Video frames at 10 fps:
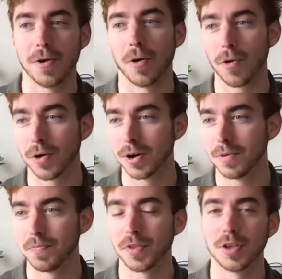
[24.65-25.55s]
or
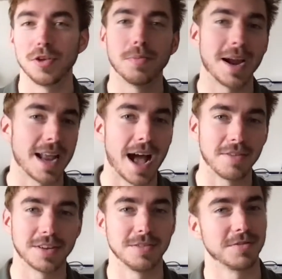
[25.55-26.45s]
you might have
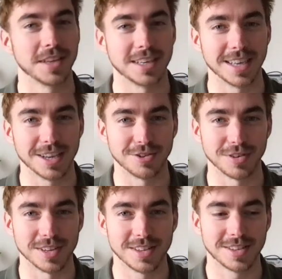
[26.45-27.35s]
conflicting
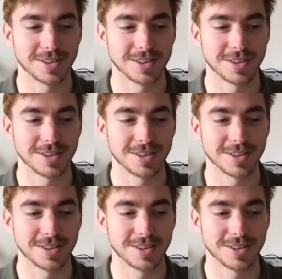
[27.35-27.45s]
interests.